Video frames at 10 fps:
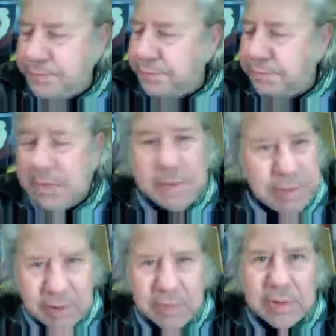
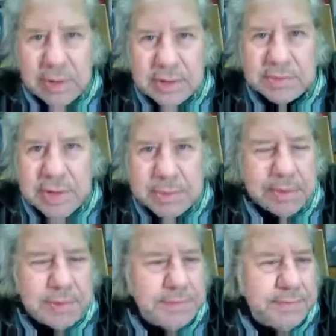Maybe you're one of those
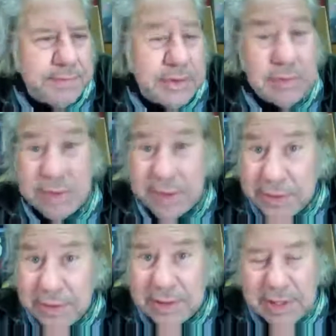people who want to
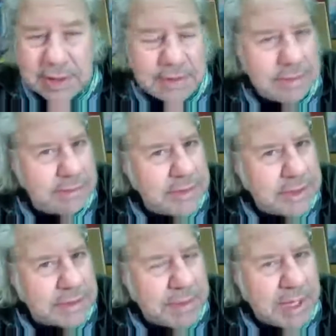do that.
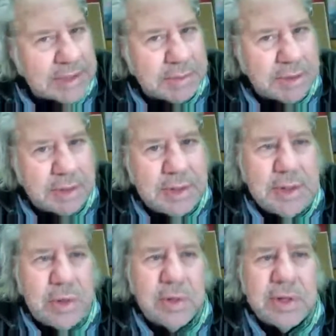It's possible.
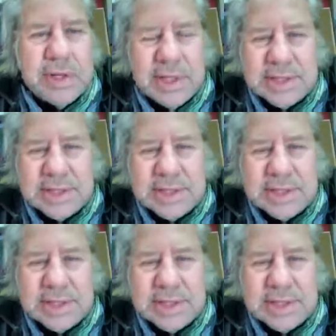Only thing that's